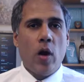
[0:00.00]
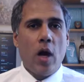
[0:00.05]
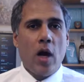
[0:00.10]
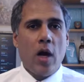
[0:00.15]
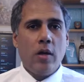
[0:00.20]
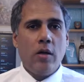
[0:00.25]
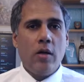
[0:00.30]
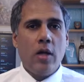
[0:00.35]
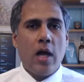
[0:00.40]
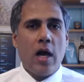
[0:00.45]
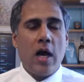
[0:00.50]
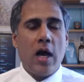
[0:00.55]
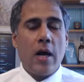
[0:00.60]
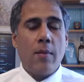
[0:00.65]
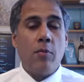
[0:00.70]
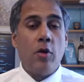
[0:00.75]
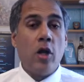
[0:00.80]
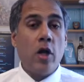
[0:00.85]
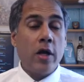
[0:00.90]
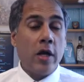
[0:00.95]

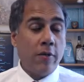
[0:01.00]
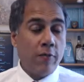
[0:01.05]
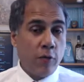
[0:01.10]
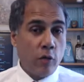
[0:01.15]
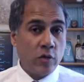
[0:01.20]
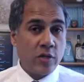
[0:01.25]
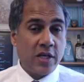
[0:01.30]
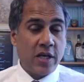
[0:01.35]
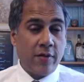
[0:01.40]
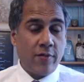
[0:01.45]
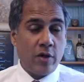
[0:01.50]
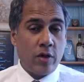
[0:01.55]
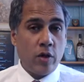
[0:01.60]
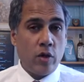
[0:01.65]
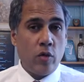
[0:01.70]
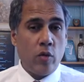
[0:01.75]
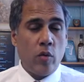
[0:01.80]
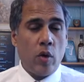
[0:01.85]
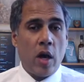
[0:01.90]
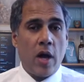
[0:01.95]
I'm looking forward to giving
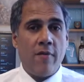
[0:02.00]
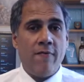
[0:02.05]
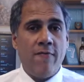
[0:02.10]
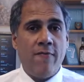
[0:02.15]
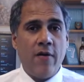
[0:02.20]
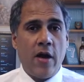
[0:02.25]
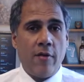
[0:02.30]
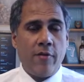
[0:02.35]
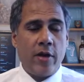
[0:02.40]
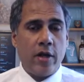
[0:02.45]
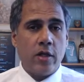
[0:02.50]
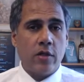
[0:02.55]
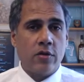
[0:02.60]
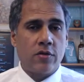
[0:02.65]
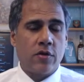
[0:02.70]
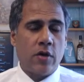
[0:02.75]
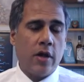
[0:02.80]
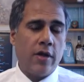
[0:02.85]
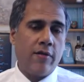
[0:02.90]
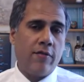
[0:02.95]
you a very
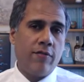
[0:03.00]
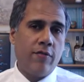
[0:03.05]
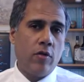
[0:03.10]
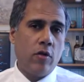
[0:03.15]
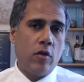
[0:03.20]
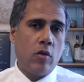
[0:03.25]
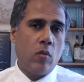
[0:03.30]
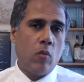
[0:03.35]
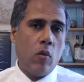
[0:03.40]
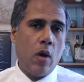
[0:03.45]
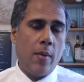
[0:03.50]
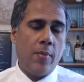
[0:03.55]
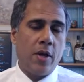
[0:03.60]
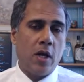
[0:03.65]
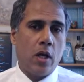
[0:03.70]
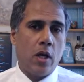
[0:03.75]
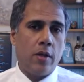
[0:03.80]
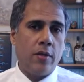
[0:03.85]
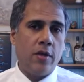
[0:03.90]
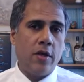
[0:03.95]
insightful
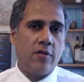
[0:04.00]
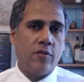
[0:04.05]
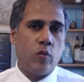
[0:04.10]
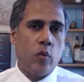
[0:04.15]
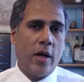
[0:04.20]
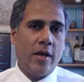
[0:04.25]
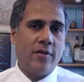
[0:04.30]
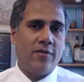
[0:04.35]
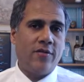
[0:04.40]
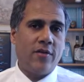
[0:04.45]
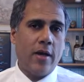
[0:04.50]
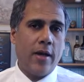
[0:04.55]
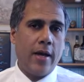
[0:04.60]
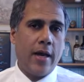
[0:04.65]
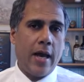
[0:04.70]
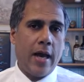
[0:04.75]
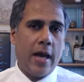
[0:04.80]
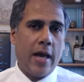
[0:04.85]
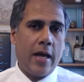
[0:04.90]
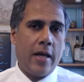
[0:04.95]
webinar this Wednesday
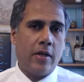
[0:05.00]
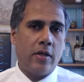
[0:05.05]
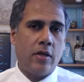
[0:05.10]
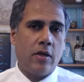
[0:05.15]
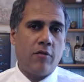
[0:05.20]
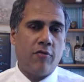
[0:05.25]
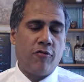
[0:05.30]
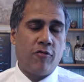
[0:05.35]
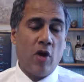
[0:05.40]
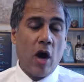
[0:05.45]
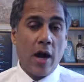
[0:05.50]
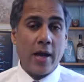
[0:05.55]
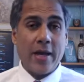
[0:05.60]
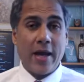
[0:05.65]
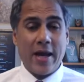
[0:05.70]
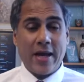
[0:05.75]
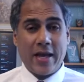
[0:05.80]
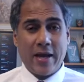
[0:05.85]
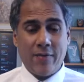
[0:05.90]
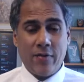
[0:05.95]
and
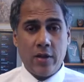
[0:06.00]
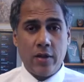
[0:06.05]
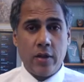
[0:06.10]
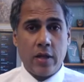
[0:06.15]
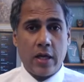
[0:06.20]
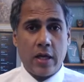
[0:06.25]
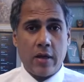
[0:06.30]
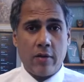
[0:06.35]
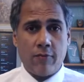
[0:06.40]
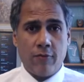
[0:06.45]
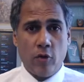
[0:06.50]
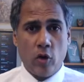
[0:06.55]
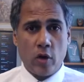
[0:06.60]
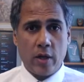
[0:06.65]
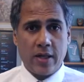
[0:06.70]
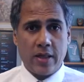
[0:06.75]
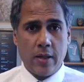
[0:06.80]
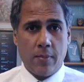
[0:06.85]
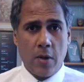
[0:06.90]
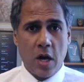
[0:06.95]
Friday, given the fall
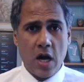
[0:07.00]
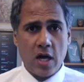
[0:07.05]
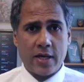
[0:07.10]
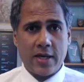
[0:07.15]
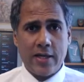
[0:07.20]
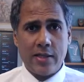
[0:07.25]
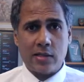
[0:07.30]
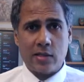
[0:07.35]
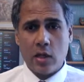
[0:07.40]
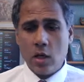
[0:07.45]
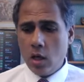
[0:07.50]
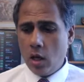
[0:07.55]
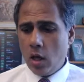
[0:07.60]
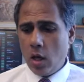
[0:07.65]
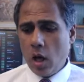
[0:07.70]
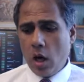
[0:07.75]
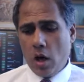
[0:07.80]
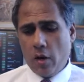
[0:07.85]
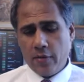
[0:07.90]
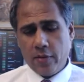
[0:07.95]
in the markets
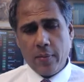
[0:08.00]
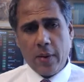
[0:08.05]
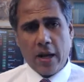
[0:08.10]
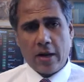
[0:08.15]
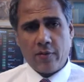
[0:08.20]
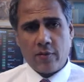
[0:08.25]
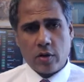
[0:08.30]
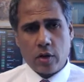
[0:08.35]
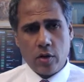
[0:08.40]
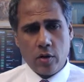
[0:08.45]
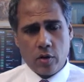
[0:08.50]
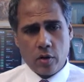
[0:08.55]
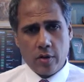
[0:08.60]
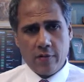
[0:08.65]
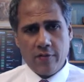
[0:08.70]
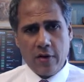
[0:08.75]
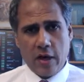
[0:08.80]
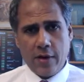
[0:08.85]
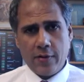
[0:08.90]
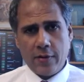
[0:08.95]
on the back of
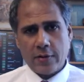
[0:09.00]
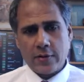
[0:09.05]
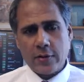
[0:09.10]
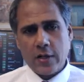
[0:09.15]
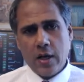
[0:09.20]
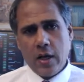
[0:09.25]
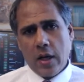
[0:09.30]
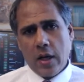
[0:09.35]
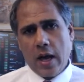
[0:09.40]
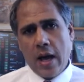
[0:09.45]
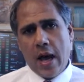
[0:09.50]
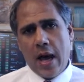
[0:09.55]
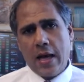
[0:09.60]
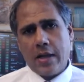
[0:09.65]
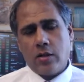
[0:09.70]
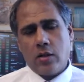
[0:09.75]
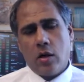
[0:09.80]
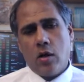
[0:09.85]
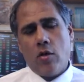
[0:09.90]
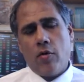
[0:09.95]
Conoravirus
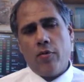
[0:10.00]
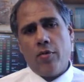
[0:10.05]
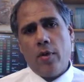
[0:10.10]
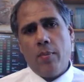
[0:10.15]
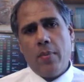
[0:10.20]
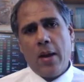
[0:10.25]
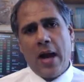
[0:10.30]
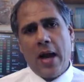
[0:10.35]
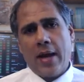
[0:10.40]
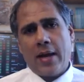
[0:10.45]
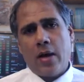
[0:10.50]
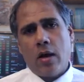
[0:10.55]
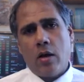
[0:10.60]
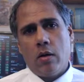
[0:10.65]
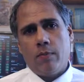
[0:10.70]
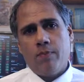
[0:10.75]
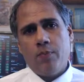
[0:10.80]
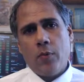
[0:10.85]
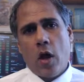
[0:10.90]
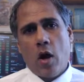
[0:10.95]
and on the back
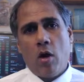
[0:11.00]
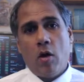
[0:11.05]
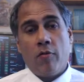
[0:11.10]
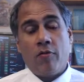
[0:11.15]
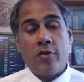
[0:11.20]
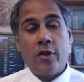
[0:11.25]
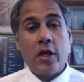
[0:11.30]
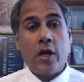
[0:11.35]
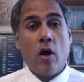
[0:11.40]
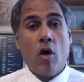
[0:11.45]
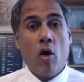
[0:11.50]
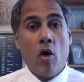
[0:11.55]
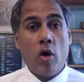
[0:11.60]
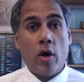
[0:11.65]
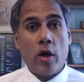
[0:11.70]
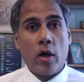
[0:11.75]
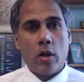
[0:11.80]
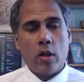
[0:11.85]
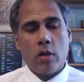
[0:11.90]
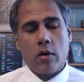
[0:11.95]
of the
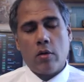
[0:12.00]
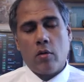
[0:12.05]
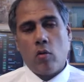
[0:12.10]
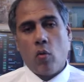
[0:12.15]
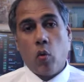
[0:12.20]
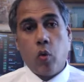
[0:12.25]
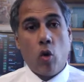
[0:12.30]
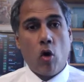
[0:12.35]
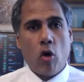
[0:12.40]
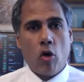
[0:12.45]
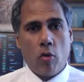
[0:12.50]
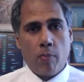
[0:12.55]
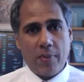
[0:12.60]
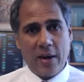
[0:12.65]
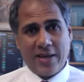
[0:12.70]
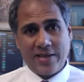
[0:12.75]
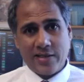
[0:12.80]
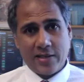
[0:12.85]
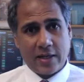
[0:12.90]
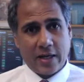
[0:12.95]
oil war,
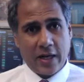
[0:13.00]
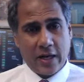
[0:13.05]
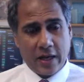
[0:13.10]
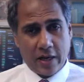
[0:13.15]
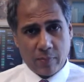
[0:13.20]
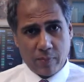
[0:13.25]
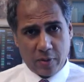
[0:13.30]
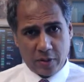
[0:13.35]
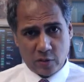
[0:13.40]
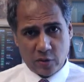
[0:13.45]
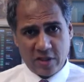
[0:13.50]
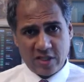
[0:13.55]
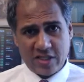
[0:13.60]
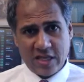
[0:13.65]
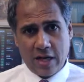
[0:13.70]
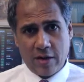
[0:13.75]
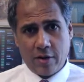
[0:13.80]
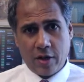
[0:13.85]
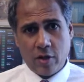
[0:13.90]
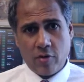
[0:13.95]
basically, between
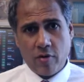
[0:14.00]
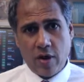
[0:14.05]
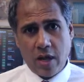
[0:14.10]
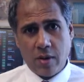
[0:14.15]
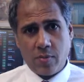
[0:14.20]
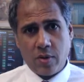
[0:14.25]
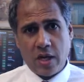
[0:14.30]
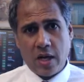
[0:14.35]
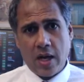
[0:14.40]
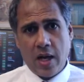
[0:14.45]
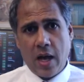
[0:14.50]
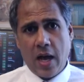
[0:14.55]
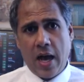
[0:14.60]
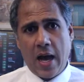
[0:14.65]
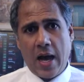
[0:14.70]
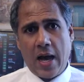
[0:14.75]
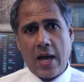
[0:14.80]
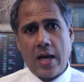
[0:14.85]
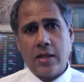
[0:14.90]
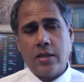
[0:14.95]
Saudi Arabia
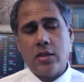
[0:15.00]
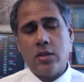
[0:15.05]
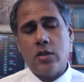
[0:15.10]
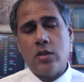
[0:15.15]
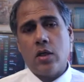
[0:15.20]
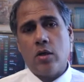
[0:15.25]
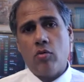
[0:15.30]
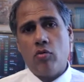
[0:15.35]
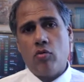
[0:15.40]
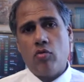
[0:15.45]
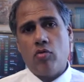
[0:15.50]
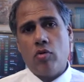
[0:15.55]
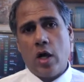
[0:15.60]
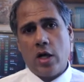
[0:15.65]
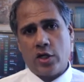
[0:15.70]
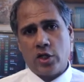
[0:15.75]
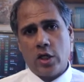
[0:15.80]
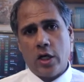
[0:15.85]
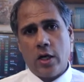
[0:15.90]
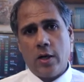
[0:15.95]
and
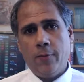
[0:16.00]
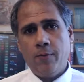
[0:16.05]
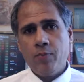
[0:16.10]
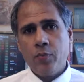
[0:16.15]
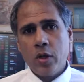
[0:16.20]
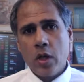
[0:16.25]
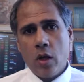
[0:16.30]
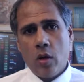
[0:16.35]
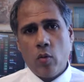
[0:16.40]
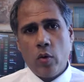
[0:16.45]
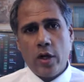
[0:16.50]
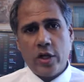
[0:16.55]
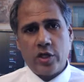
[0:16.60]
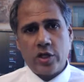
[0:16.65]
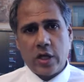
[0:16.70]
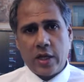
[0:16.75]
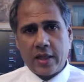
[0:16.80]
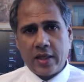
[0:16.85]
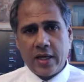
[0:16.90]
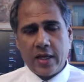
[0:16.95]
Russia, which
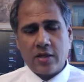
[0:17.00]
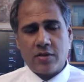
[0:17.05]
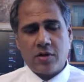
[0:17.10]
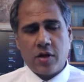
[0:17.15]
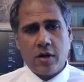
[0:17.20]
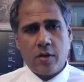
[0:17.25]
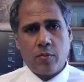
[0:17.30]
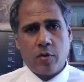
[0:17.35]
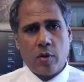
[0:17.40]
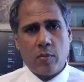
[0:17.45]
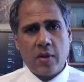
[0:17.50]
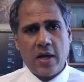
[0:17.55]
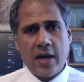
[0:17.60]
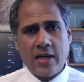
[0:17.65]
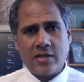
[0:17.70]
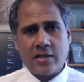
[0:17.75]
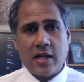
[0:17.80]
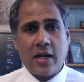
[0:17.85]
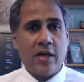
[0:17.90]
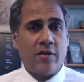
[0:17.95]
I think is going to probably
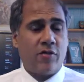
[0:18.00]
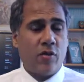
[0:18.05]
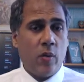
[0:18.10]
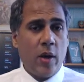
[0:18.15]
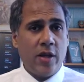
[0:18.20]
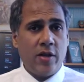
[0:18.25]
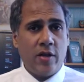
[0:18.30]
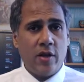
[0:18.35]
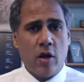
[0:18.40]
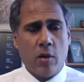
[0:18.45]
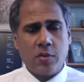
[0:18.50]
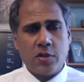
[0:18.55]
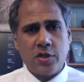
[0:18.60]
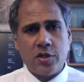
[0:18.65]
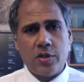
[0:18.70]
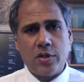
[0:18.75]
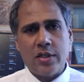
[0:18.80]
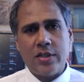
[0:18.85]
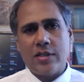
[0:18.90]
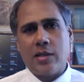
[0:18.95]
escalate. So where do the
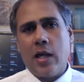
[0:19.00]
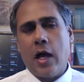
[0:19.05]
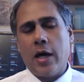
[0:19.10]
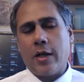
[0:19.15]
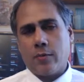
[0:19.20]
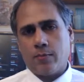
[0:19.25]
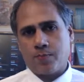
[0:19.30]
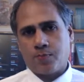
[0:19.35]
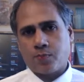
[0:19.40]
opportunities lie?